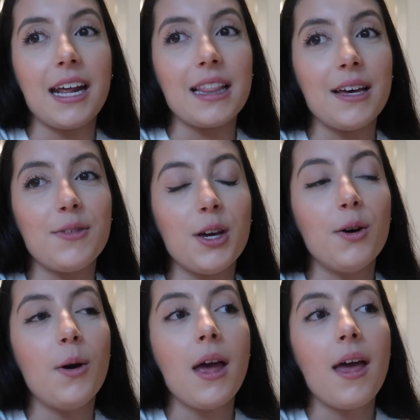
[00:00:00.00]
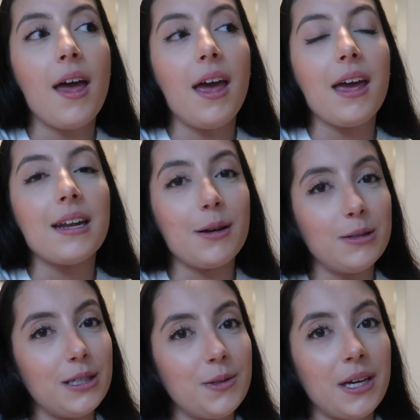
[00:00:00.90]
I love you and I will
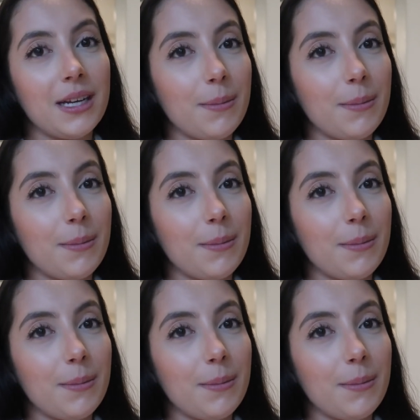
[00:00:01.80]
see you in